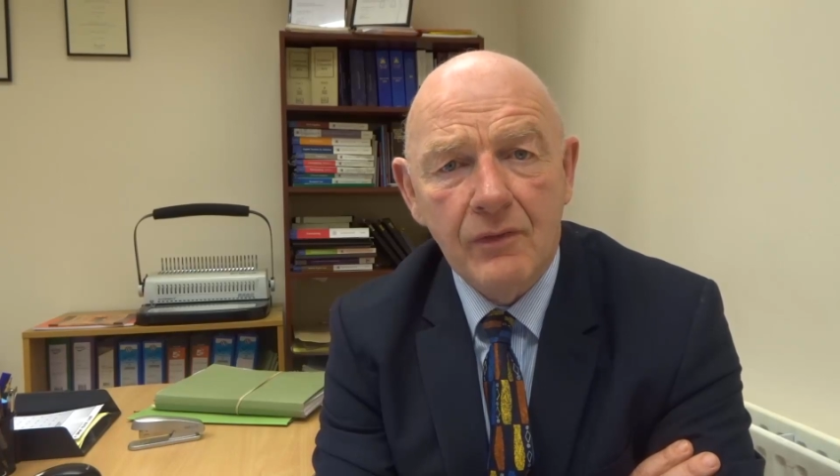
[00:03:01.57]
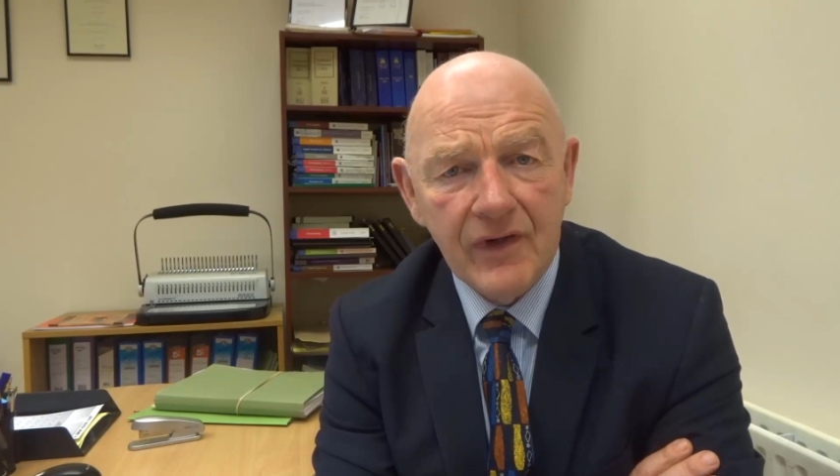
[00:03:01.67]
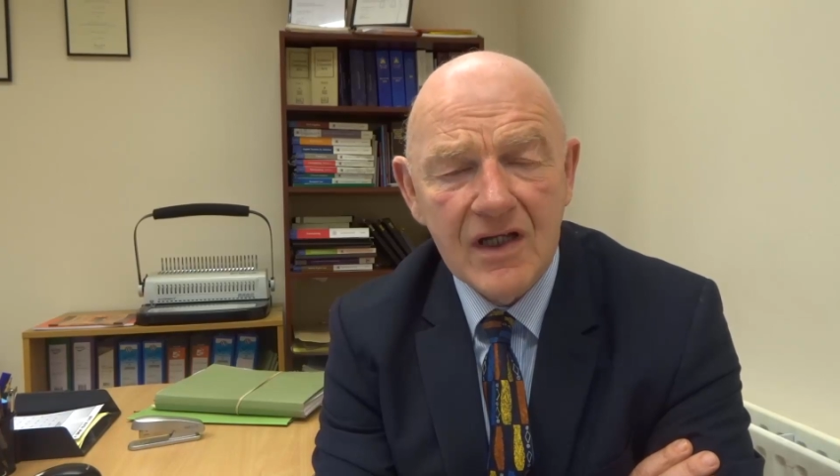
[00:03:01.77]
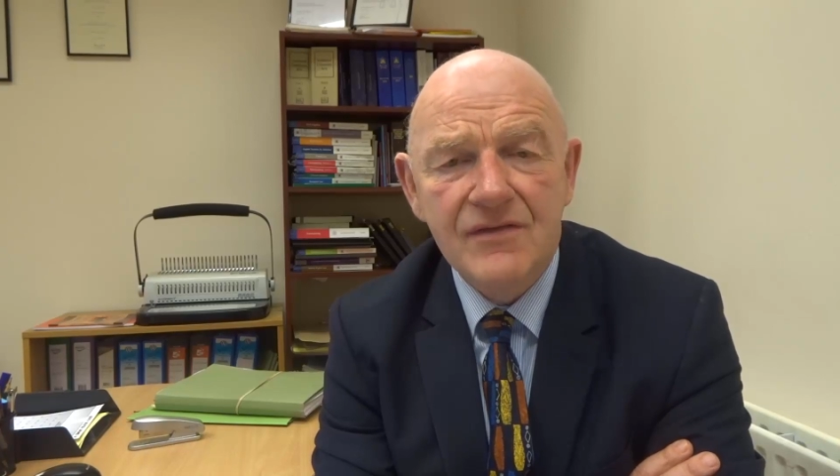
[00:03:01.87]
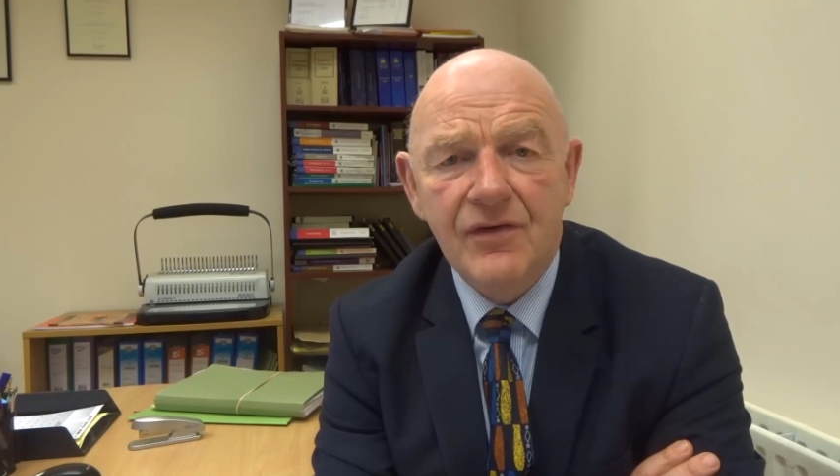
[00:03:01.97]

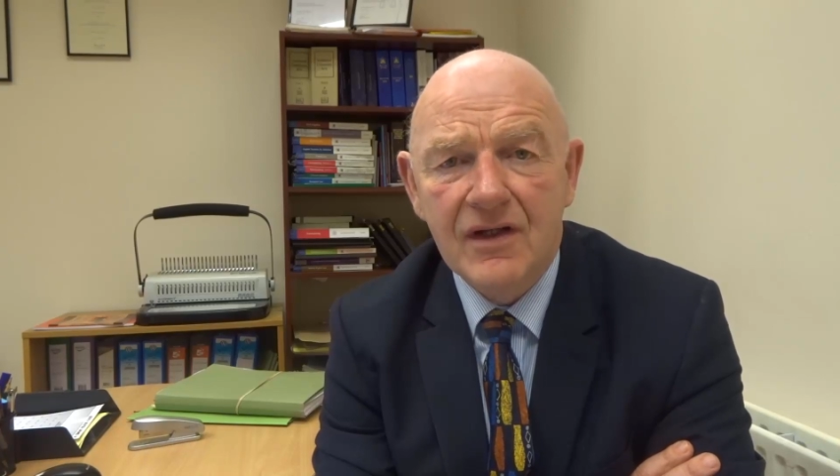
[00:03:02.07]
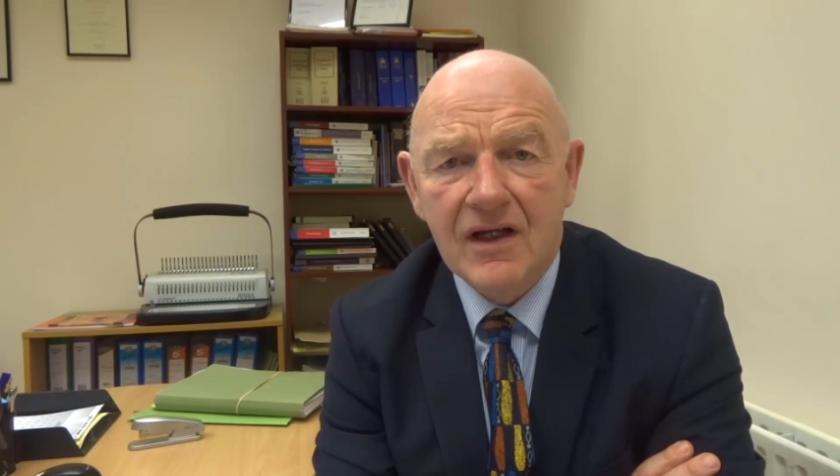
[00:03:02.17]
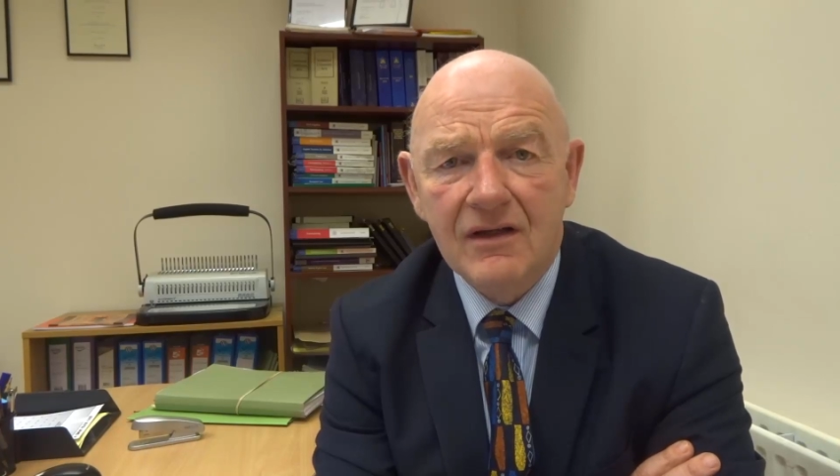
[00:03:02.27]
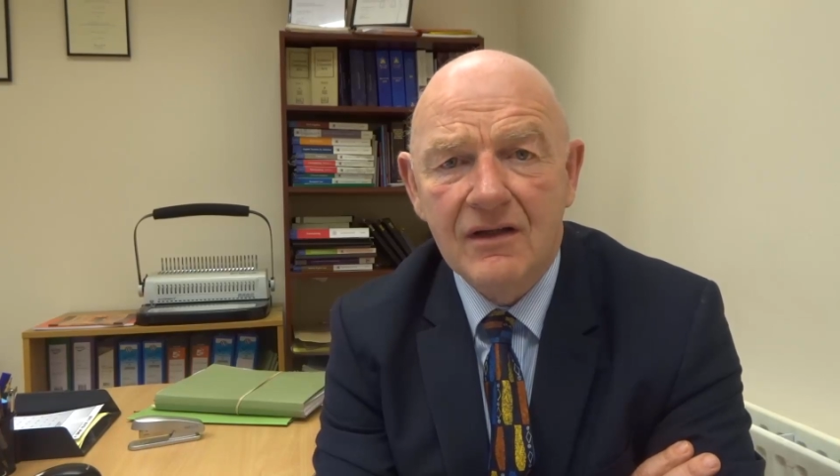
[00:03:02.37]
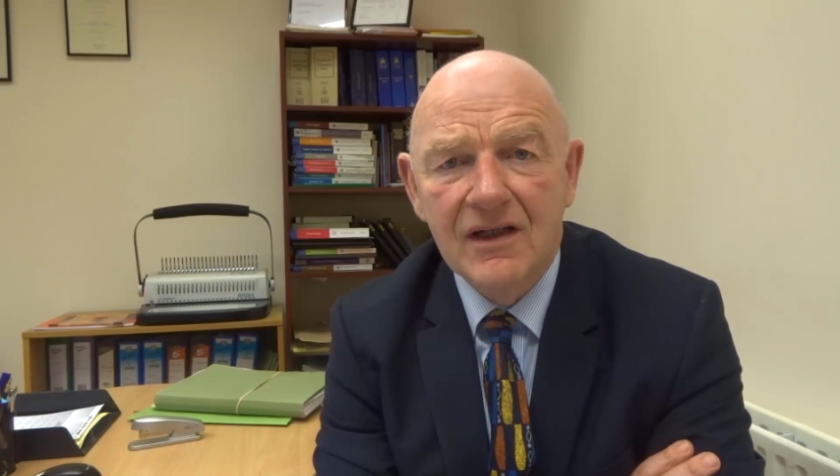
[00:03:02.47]
provides for
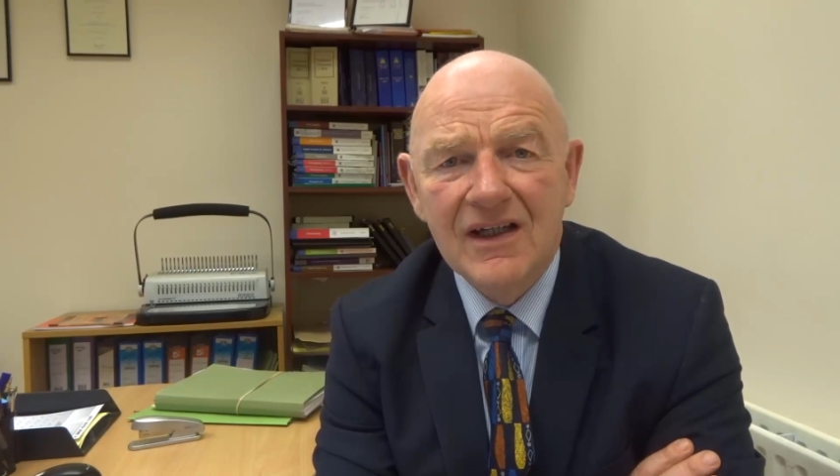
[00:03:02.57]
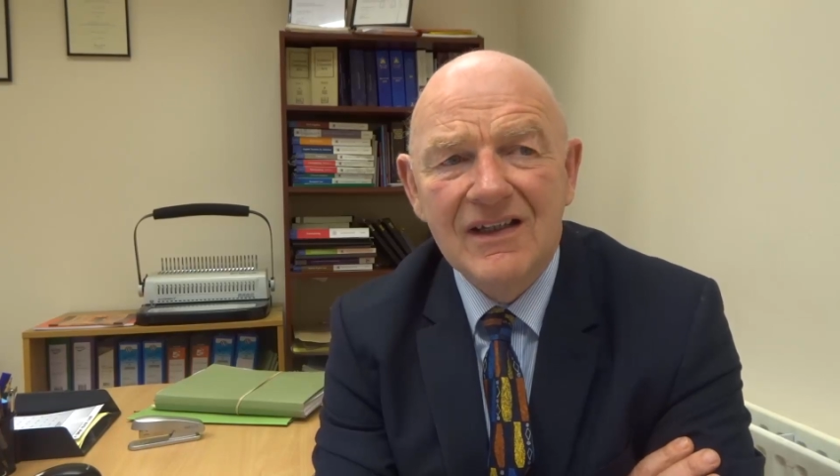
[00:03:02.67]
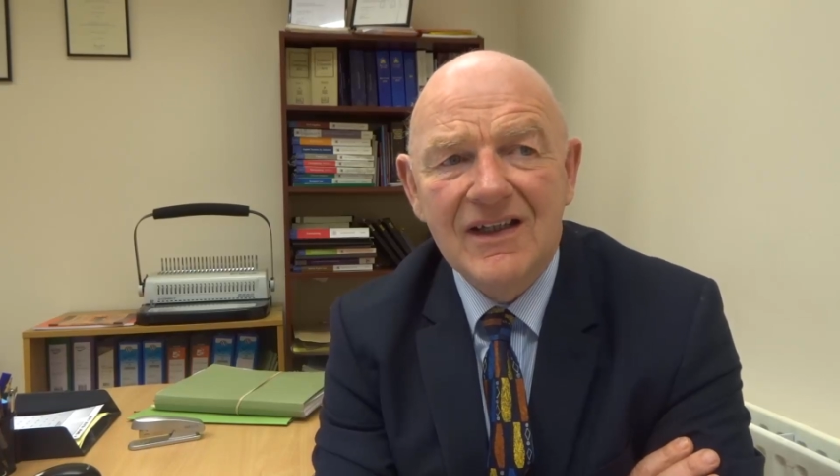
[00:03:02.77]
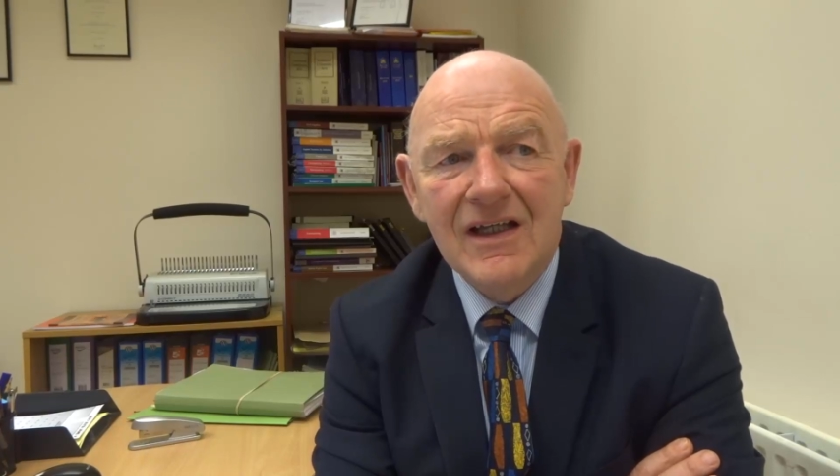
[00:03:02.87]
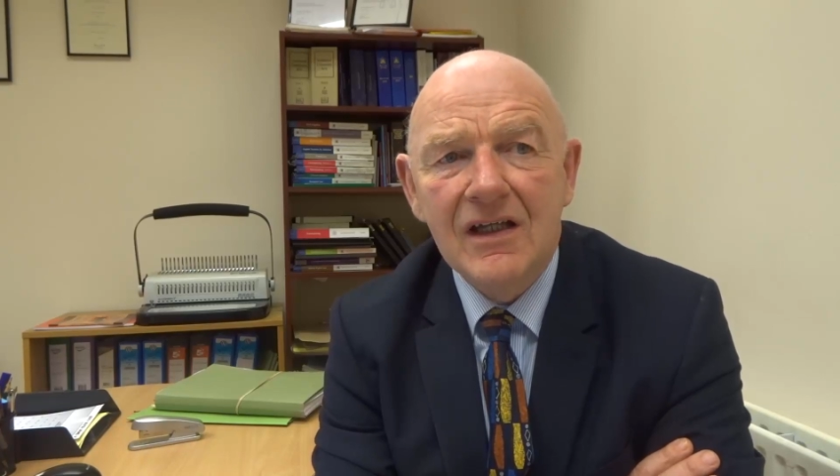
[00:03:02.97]
that,
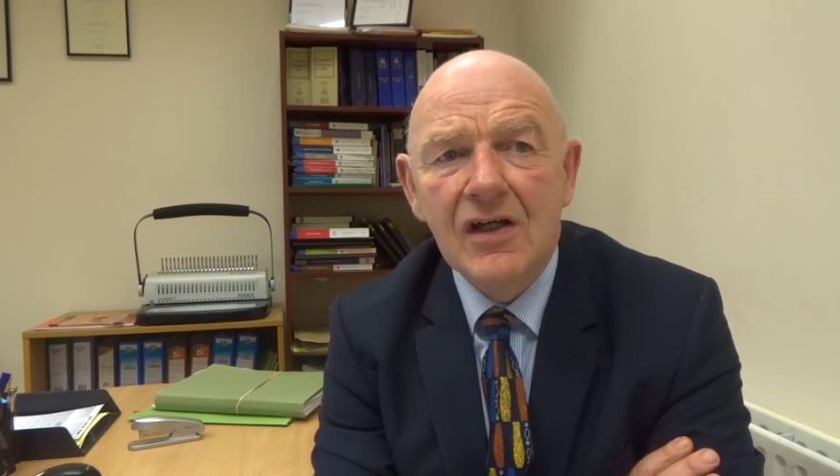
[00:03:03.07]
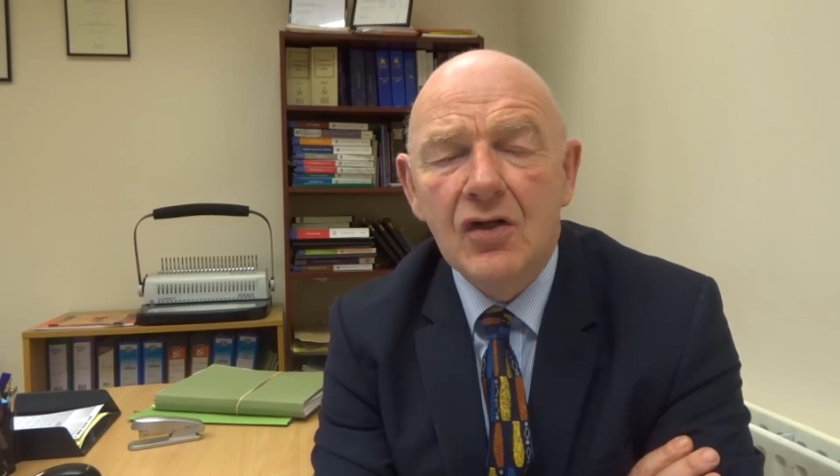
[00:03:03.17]
then